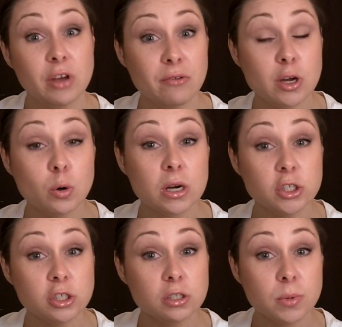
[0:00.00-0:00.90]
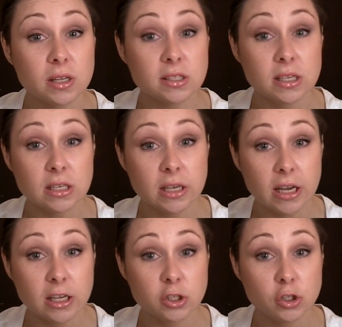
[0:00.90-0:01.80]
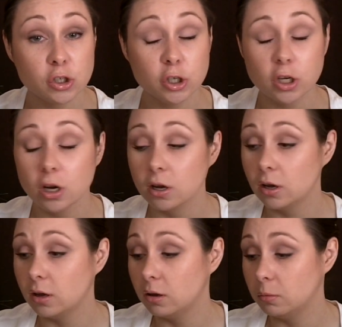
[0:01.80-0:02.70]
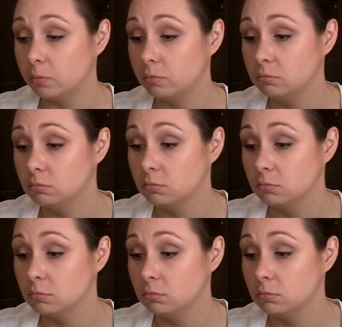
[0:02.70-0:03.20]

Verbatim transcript: if you have any questions about skin cancer um,